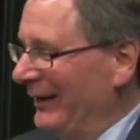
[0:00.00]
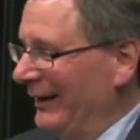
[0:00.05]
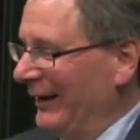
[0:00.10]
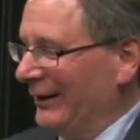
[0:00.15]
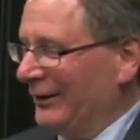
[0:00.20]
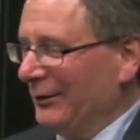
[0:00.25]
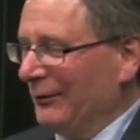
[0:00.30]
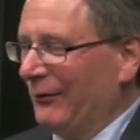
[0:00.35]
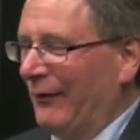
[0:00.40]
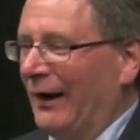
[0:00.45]

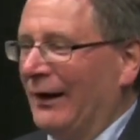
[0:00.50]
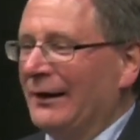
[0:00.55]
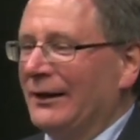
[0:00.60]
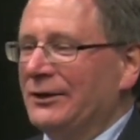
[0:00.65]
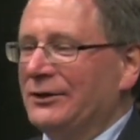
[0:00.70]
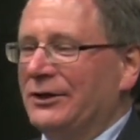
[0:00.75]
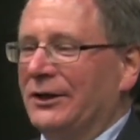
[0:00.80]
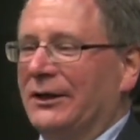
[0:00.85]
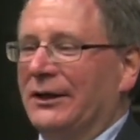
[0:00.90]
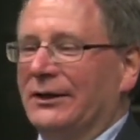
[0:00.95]
Until finally
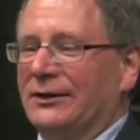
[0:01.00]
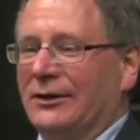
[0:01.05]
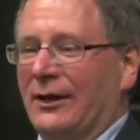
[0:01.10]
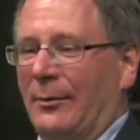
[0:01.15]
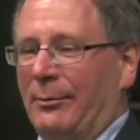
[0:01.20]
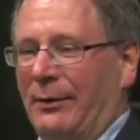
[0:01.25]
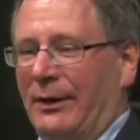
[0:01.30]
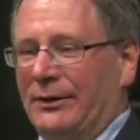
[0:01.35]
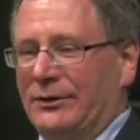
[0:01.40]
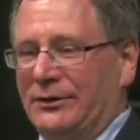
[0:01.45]
she gets
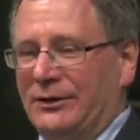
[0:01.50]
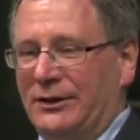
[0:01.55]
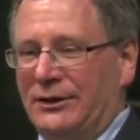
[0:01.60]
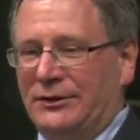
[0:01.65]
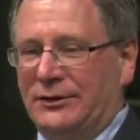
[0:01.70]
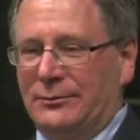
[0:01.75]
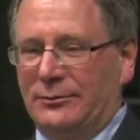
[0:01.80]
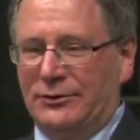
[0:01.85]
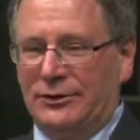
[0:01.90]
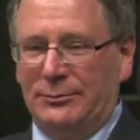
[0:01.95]
up and she
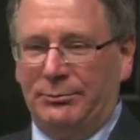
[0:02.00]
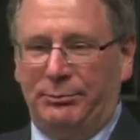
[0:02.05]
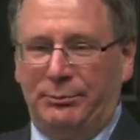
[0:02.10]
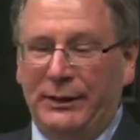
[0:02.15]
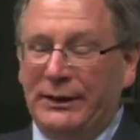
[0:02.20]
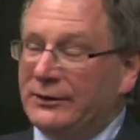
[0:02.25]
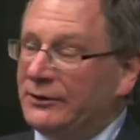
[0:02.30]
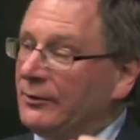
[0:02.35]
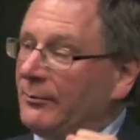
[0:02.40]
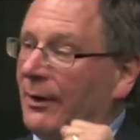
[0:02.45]

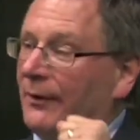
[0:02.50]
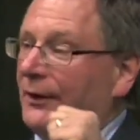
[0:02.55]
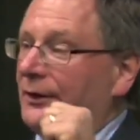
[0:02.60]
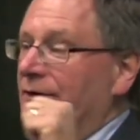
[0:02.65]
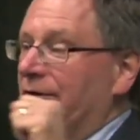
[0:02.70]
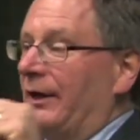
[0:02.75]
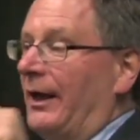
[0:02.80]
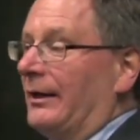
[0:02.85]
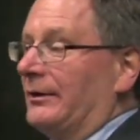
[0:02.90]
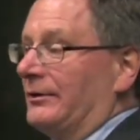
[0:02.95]
beats him on the
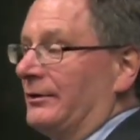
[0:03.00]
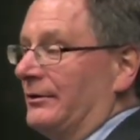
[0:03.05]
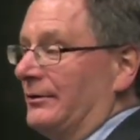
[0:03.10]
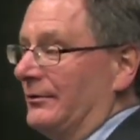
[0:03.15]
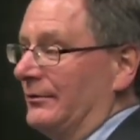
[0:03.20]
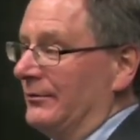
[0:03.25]
chest.